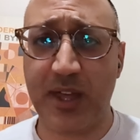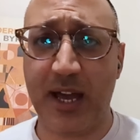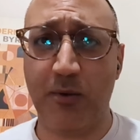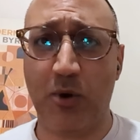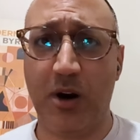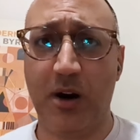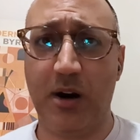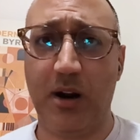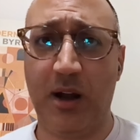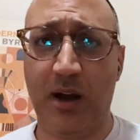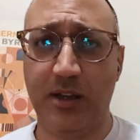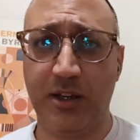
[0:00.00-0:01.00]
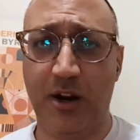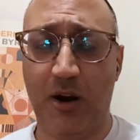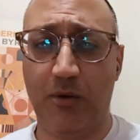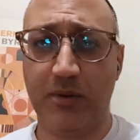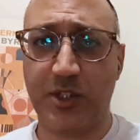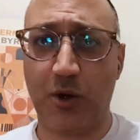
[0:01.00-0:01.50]
They were, so
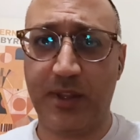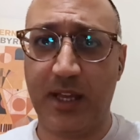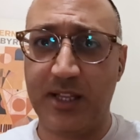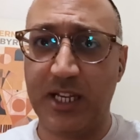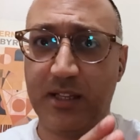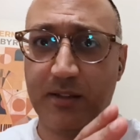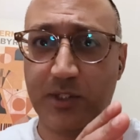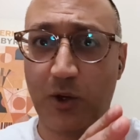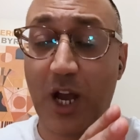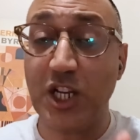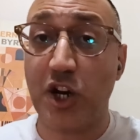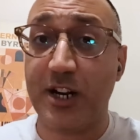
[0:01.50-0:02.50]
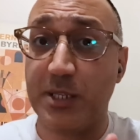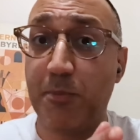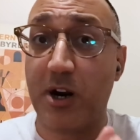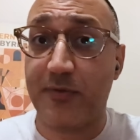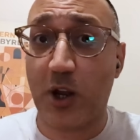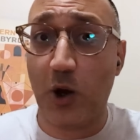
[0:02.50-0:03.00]
Rajar is
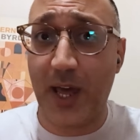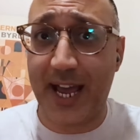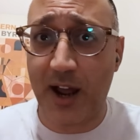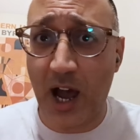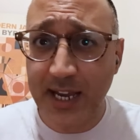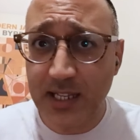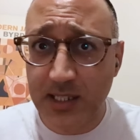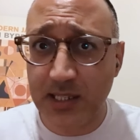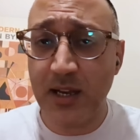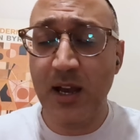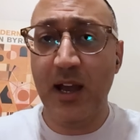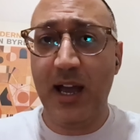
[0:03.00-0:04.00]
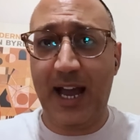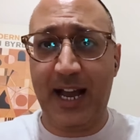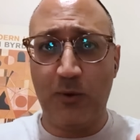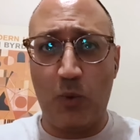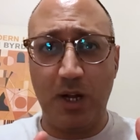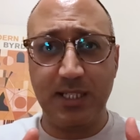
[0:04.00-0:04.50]
part of the Golan Heights.
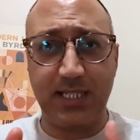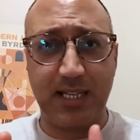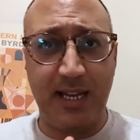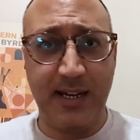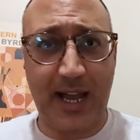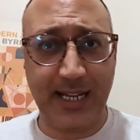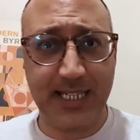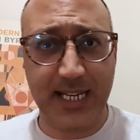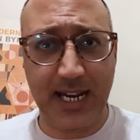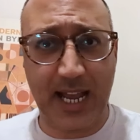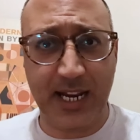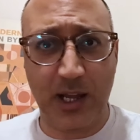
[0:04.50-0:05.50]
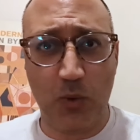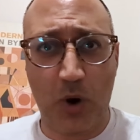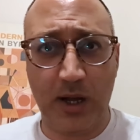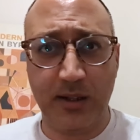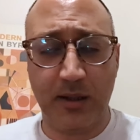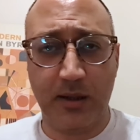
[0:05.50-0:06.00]
And once in
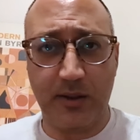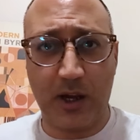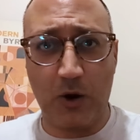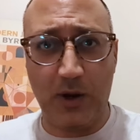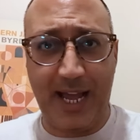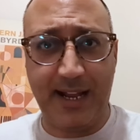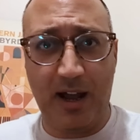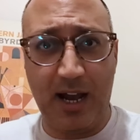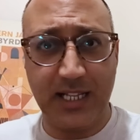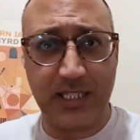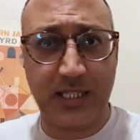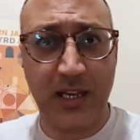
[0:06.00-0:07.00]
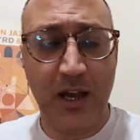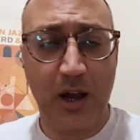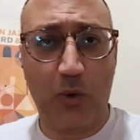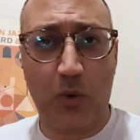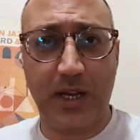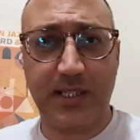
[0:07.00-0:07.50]
1981, the Golan Heights
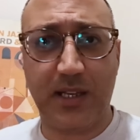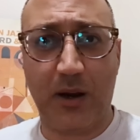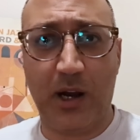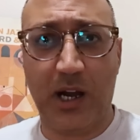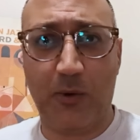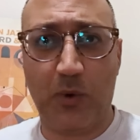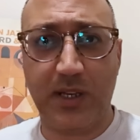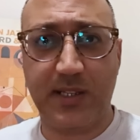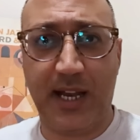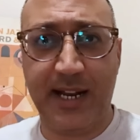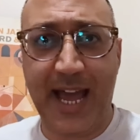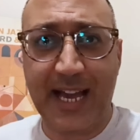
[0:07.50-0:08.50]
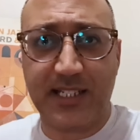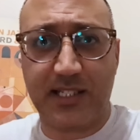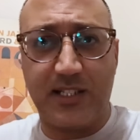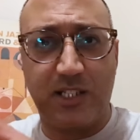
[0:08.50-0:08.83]
was annexed.